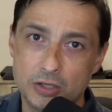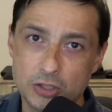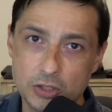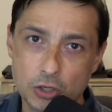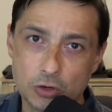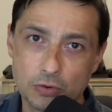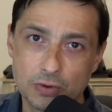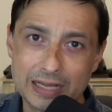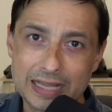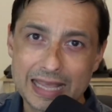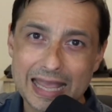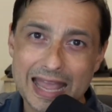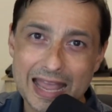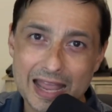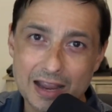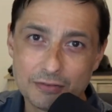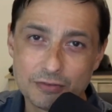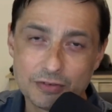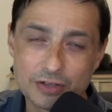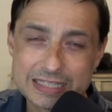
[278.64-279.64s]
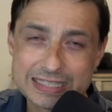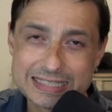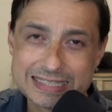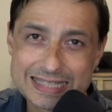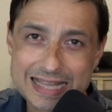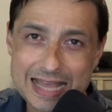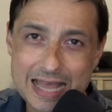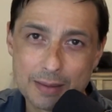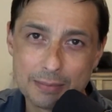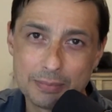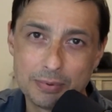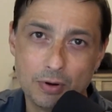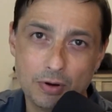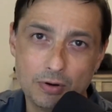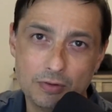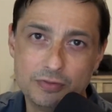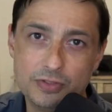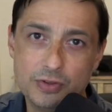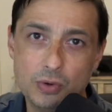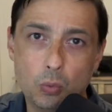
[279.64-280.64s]
During every step
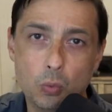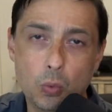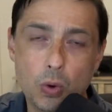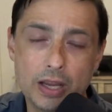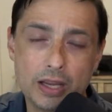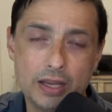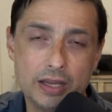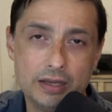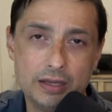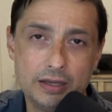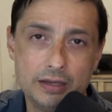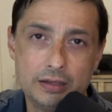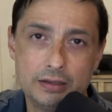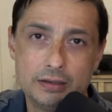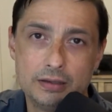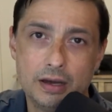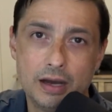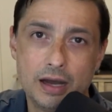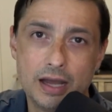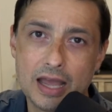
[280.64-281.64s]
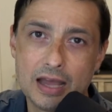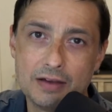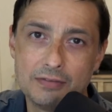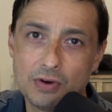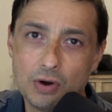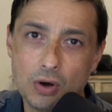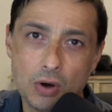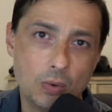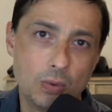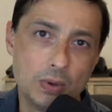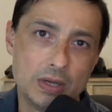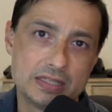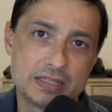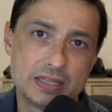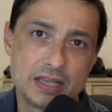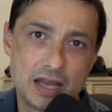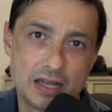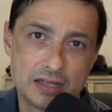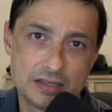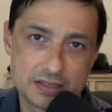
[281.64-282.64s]
of the way, I have
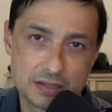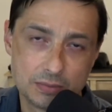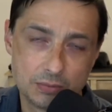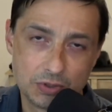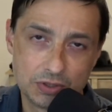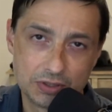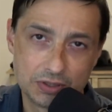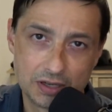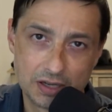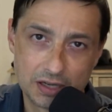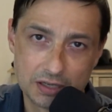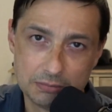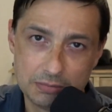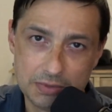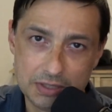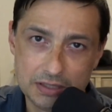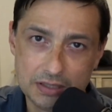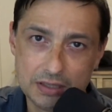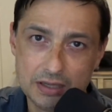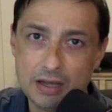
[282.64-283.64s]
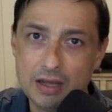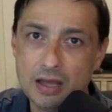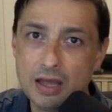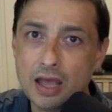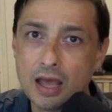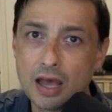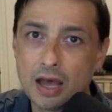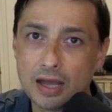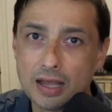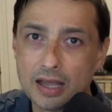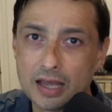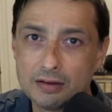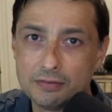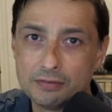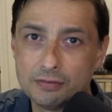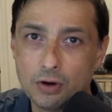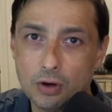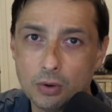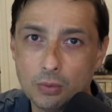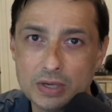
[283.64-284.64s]
always had someone guide me. I
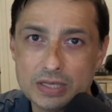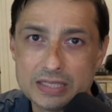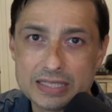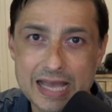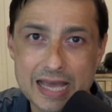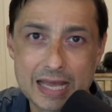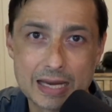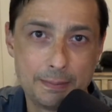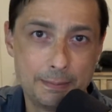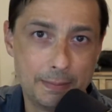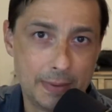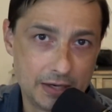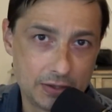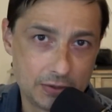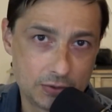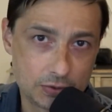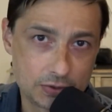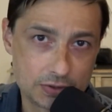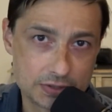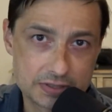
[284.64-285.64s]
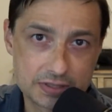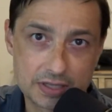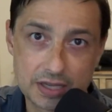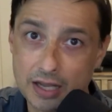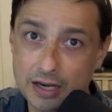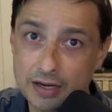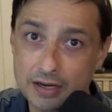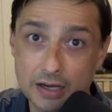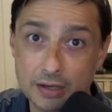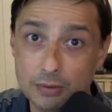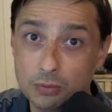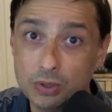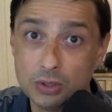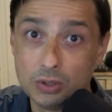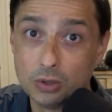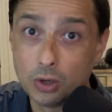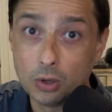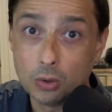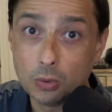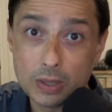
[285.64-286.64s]
have always had mentors, and I
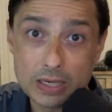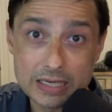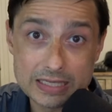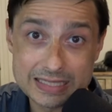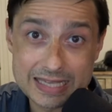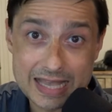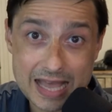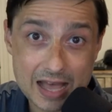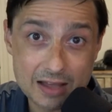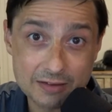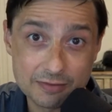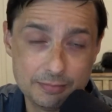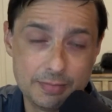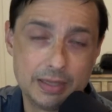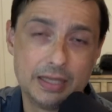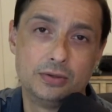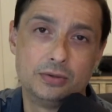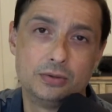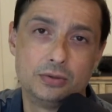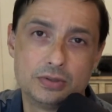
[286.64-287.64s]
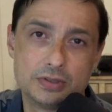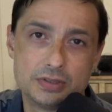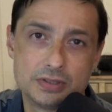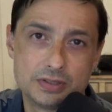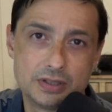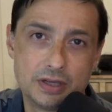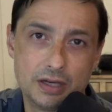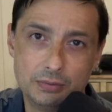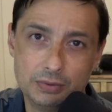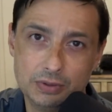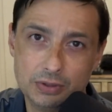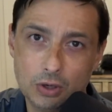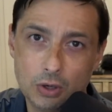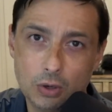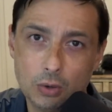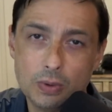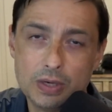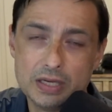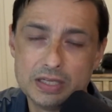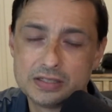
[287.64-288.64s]
will always have mentors. I will
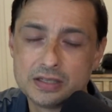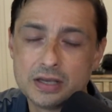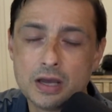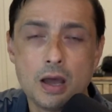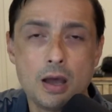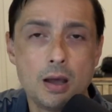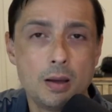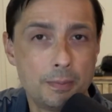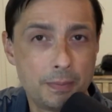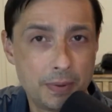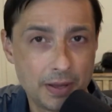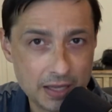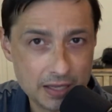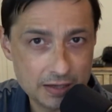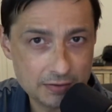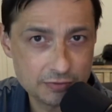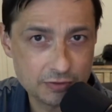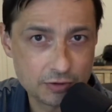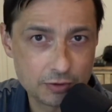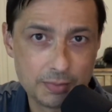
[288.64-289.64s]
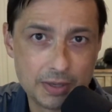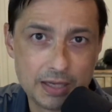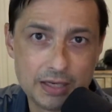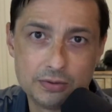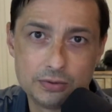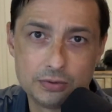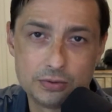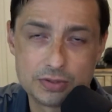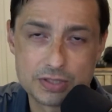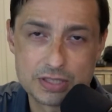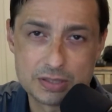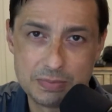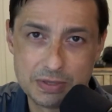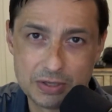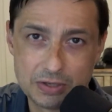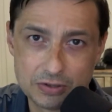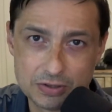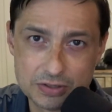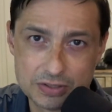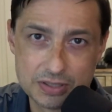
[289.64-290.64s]
always pay for mentors
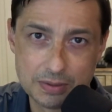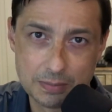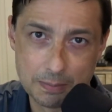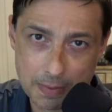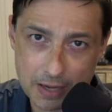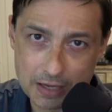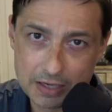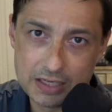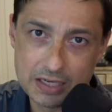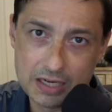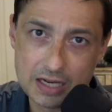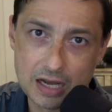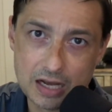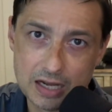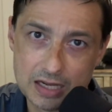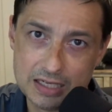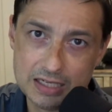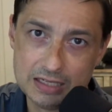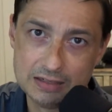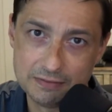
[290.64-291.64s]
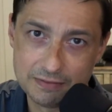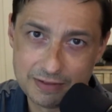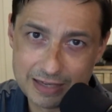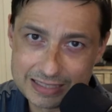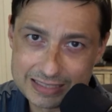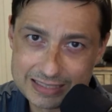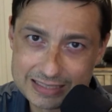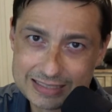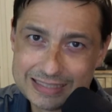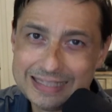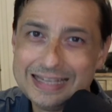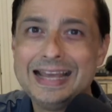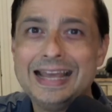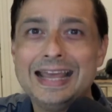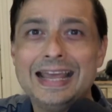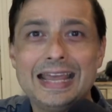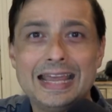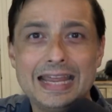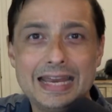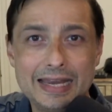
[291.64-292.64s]
because the money I invest
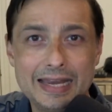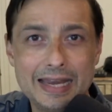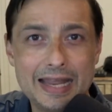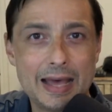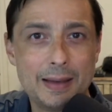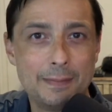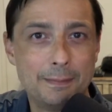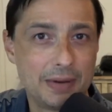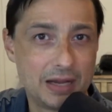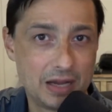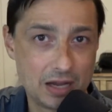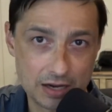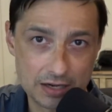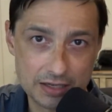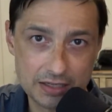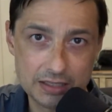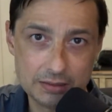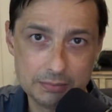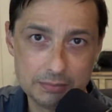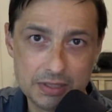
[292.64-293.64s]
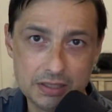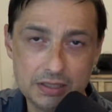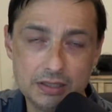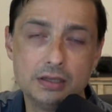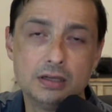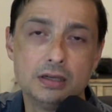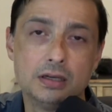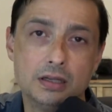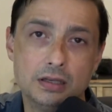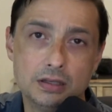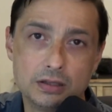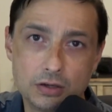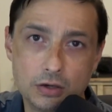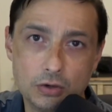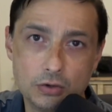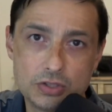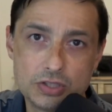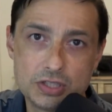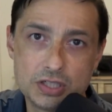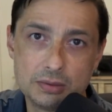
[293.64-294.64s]
in them guiding me and
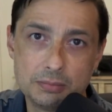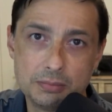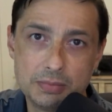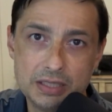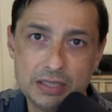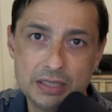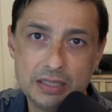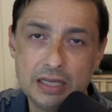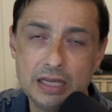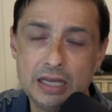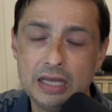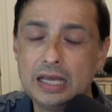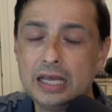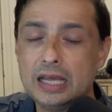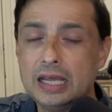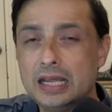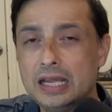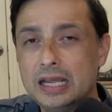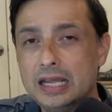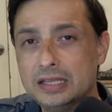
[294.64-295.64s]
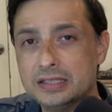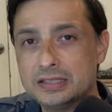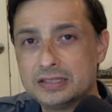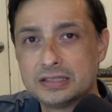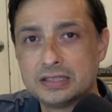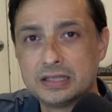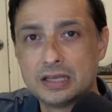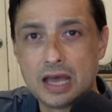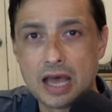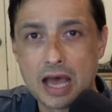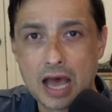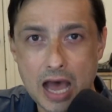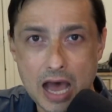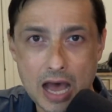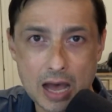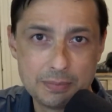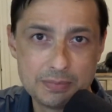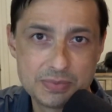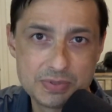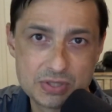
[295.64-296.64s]
coaching me is
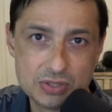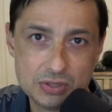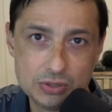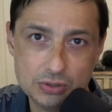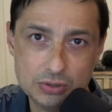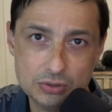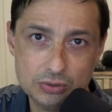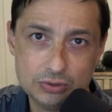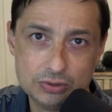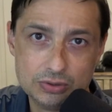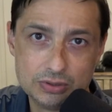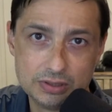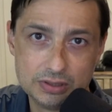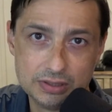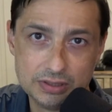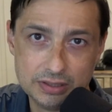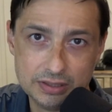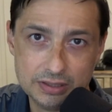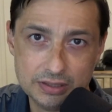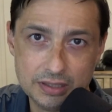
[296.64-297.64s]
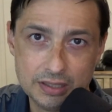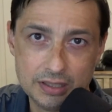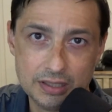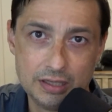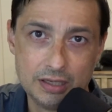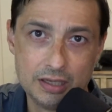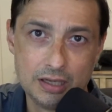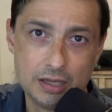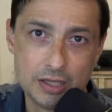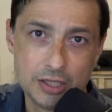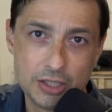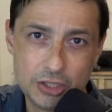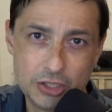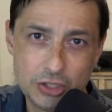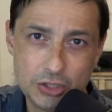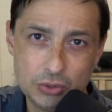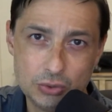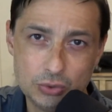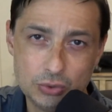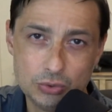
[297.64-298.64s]
absolutely
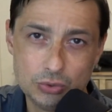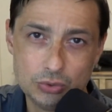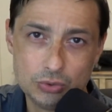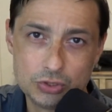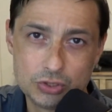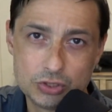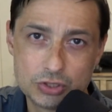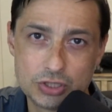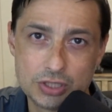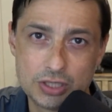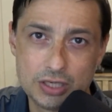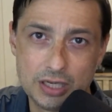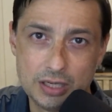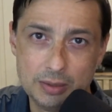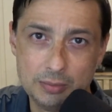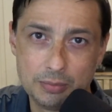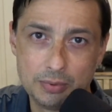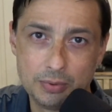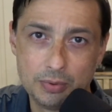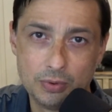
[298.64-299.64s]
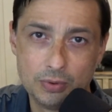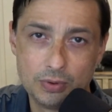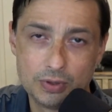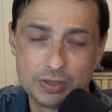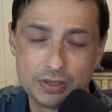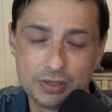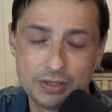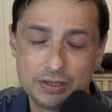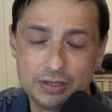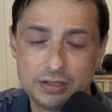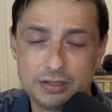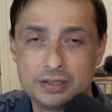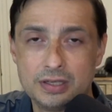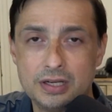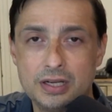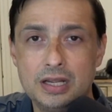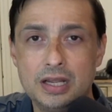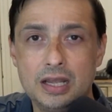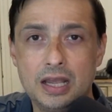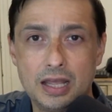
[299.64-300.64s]
huge important
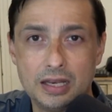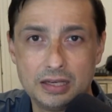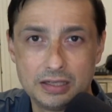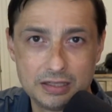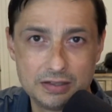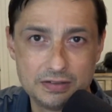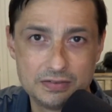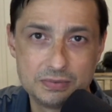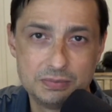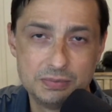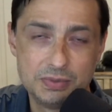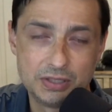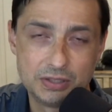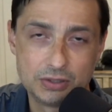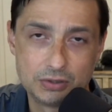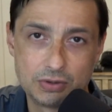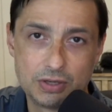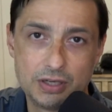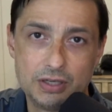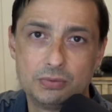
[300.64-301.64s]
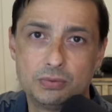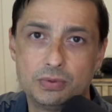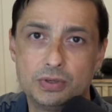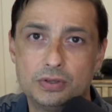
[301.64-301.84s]
and gives me a great